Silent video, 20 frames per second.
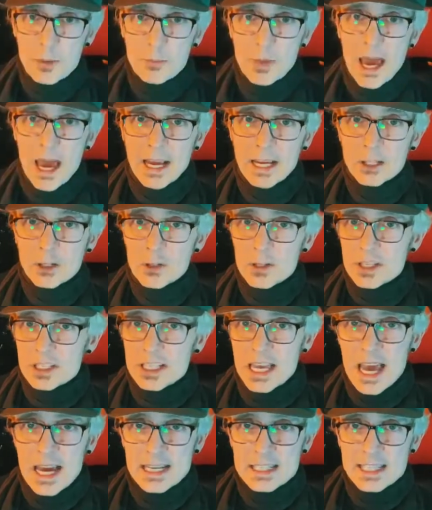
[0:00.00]
back and do the
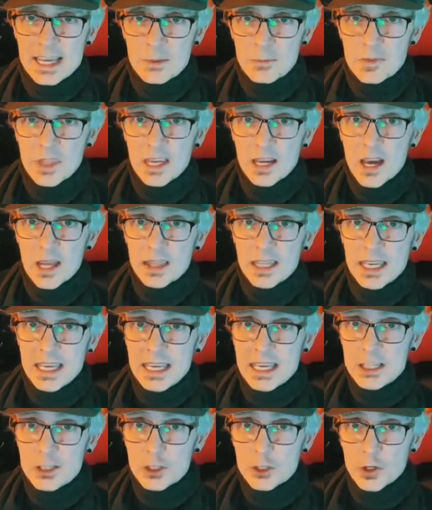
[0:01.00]
exact same thing on the
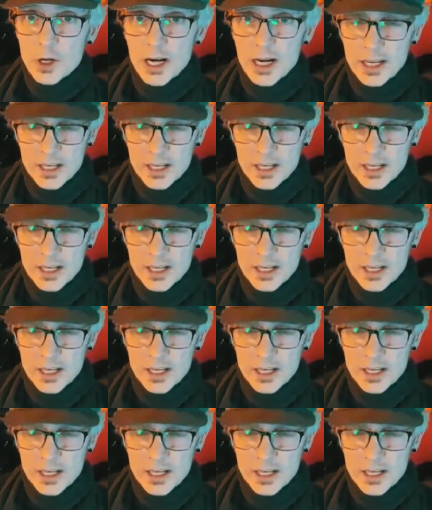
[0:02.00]
E string.